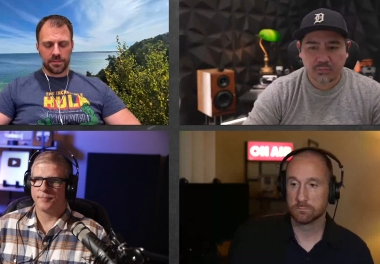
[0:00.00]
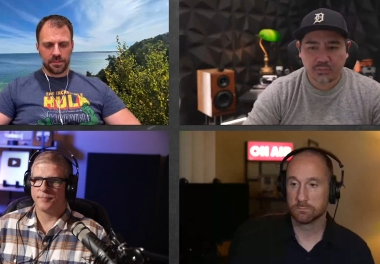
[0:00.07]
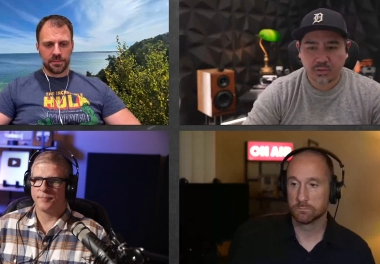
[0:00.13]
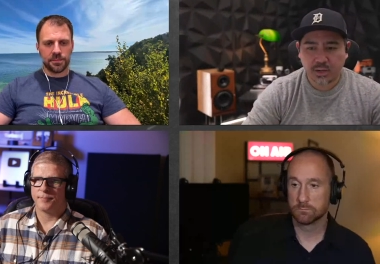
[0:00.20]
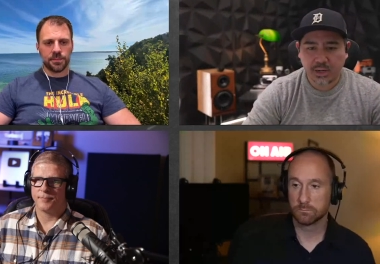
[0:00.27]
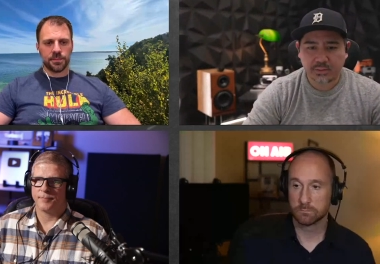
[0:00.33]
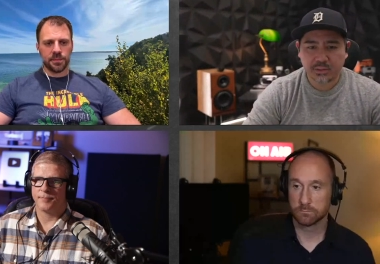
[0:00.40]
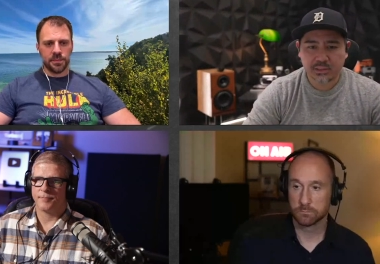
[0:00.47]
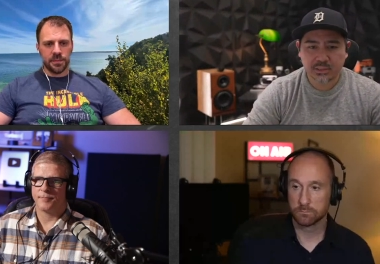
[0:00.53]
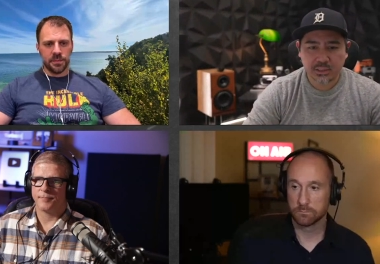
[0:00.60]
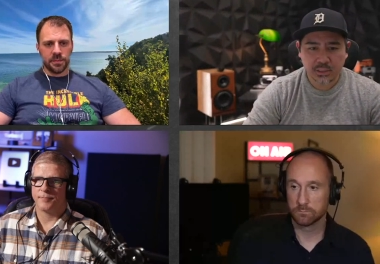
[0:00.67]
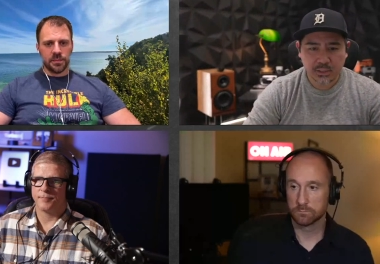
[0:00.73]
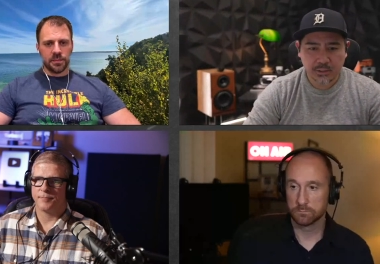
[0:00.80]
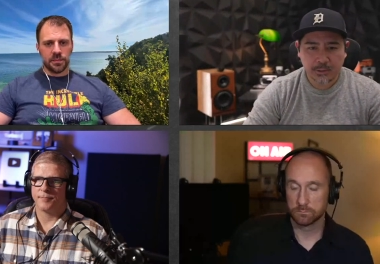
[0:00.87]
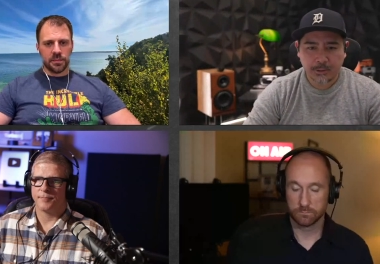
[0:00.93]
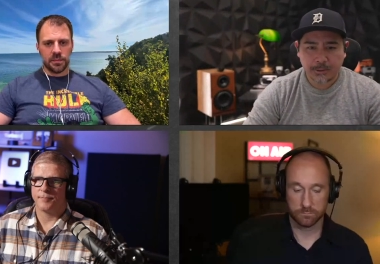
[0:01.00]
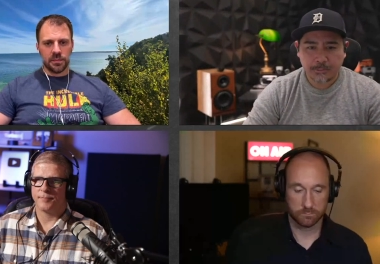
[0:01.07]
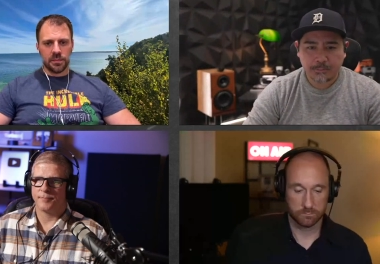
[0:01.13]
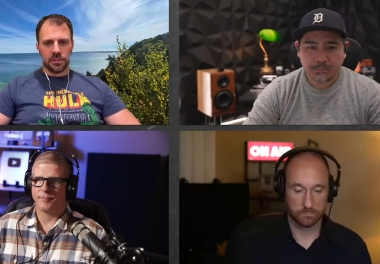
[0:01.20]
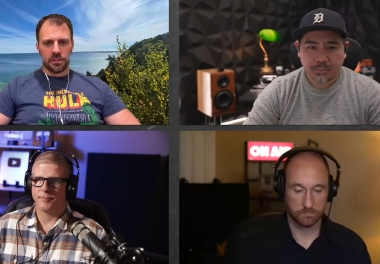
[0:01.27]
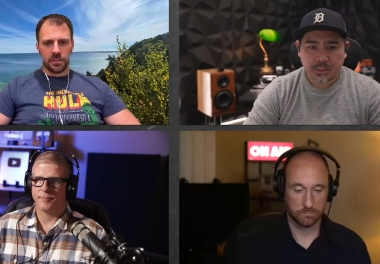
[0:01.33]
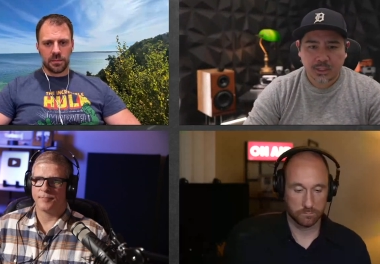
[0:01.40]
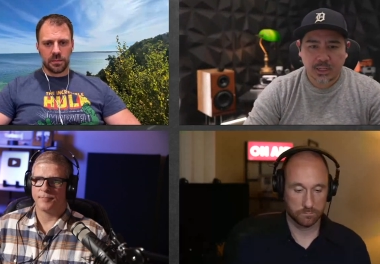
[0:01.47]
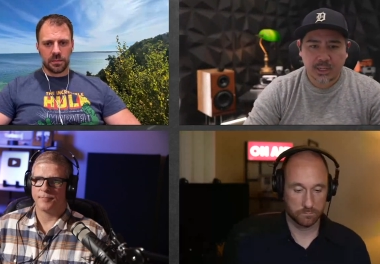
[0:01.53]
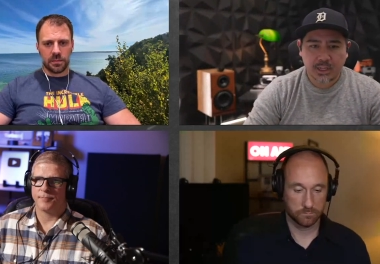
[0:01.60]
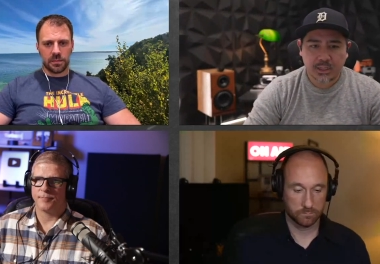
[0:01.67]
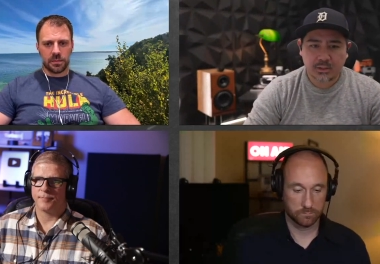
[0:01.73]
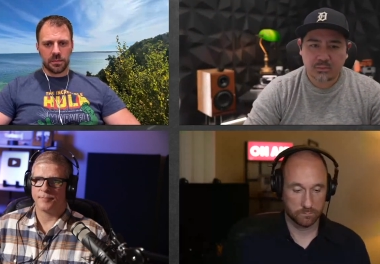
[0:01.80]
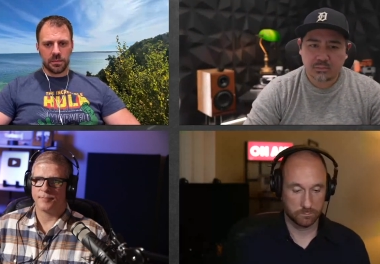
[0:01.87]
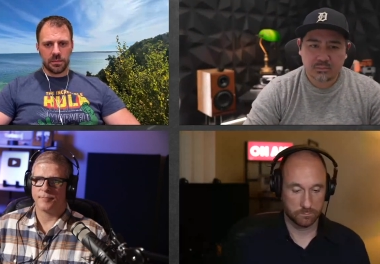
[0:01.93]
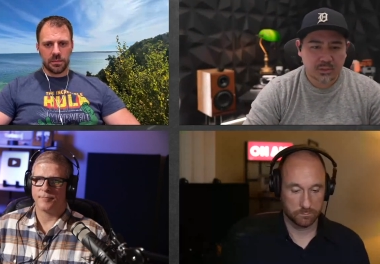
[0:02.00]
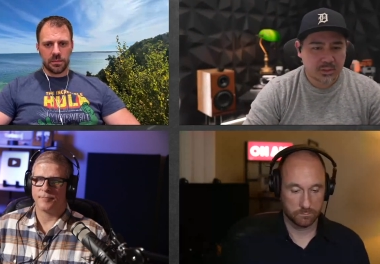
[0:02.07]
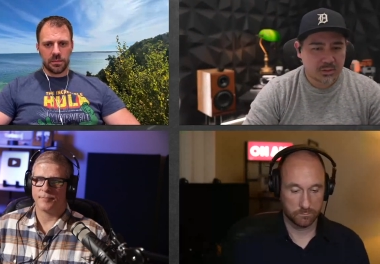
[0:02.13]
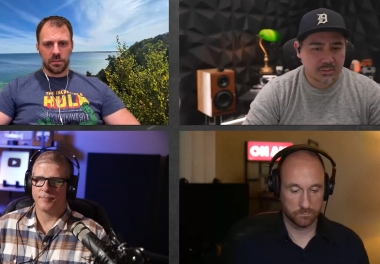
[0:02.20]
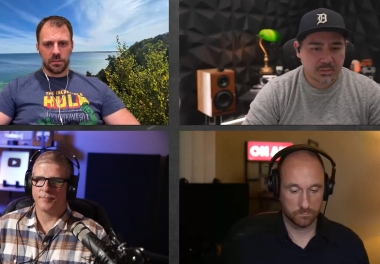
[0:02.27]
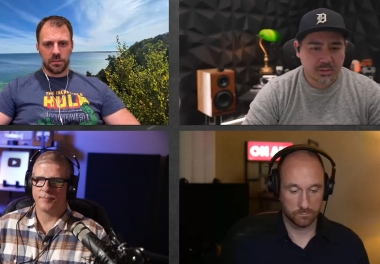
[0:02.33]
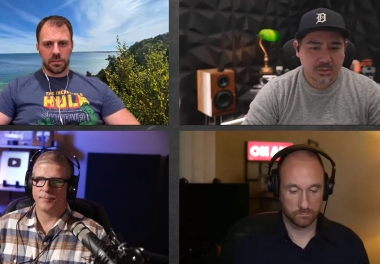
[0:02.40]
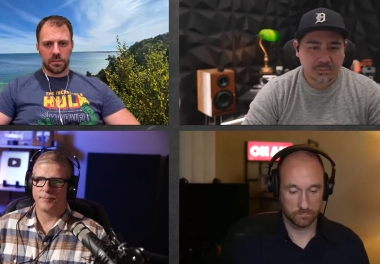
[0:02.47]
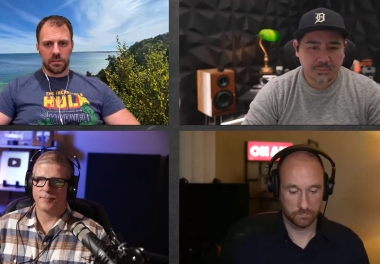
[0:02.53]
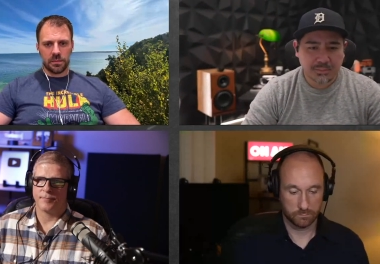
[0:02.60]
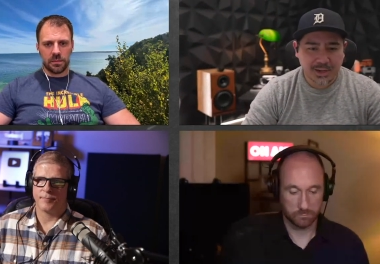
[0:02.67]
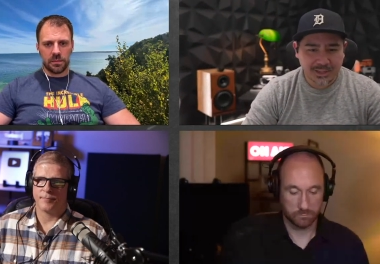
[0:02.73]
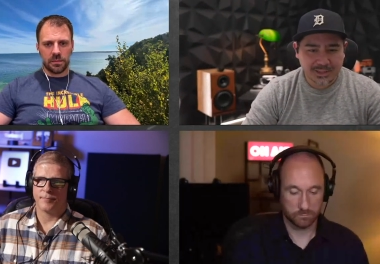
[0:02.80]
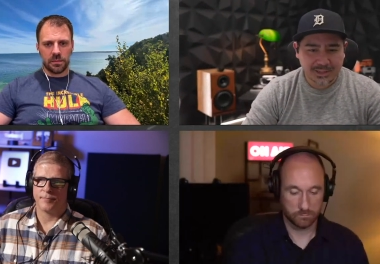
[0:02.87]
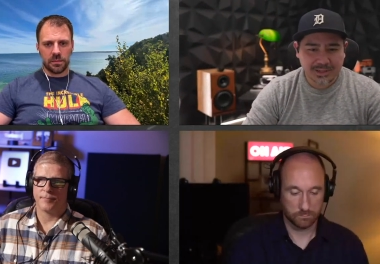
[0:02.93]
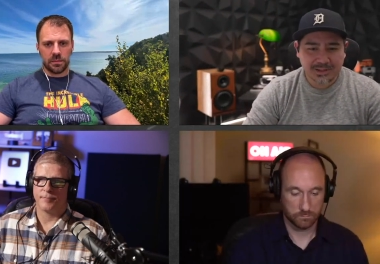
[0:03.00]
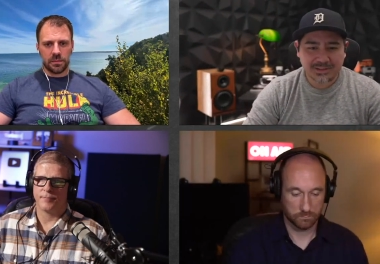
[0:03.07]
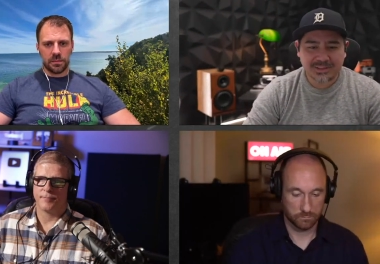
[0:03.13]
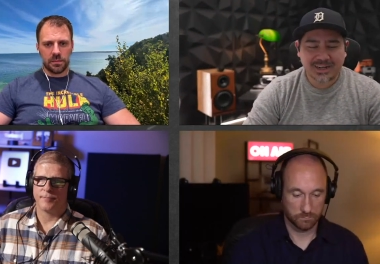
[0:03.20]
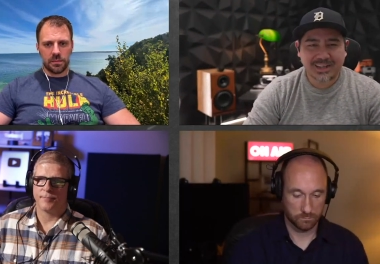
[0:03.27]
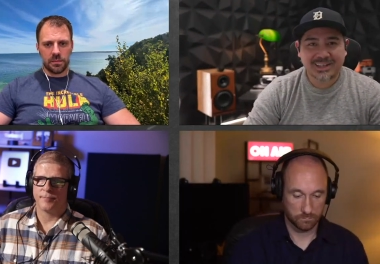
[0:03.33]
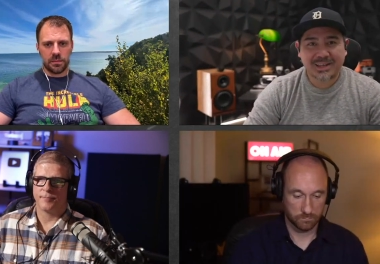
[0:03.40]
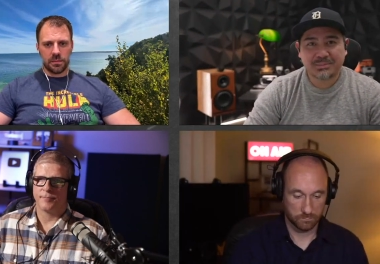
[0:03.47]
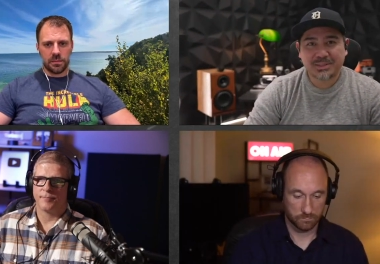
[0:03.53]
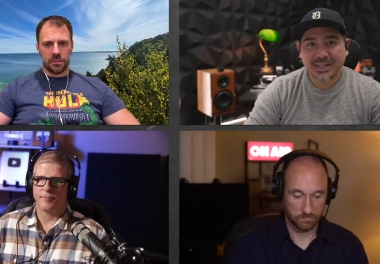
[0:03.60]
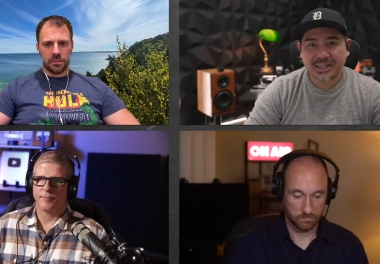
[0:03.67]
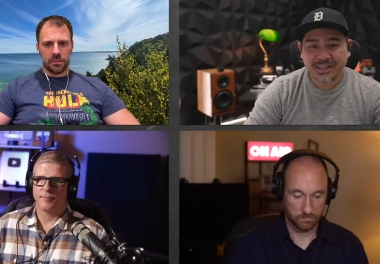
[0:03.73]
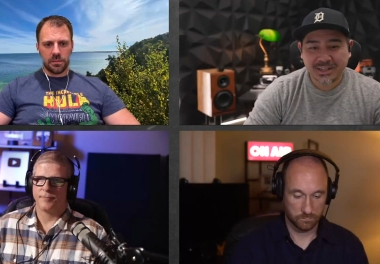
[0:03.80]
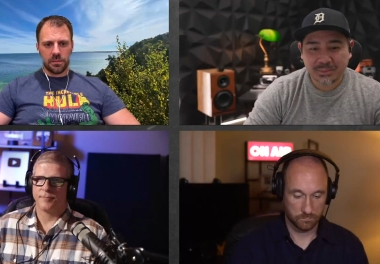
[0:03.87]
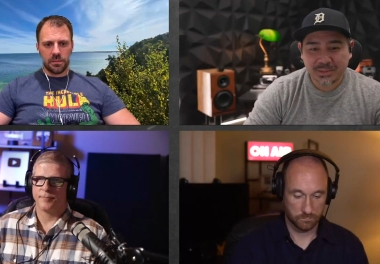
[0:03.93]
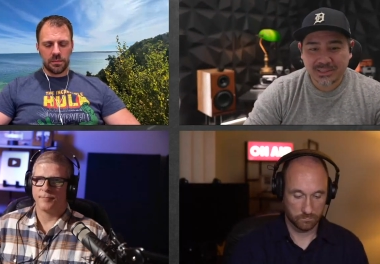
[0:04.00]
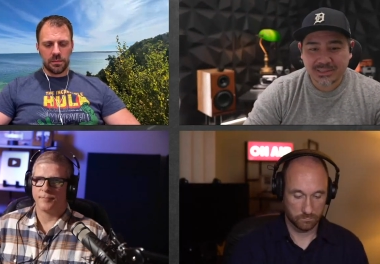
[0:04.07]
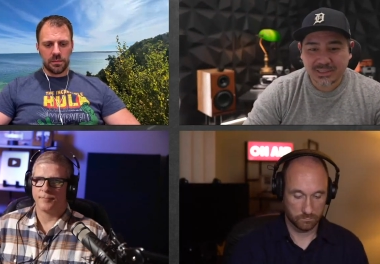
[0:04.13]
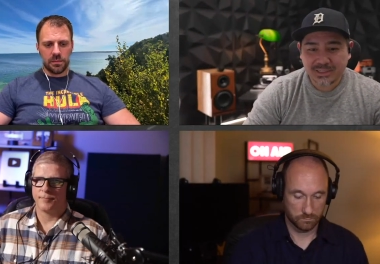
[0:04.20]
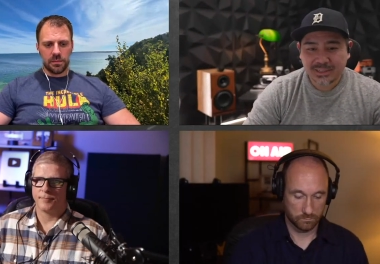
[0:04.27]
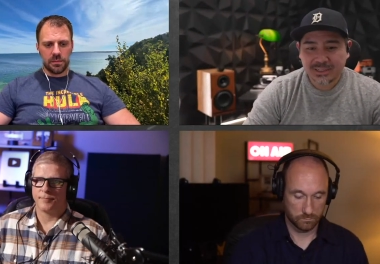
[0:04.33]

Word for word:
Speaker 1: four hours. And, you know, my thing that I kept telling them is,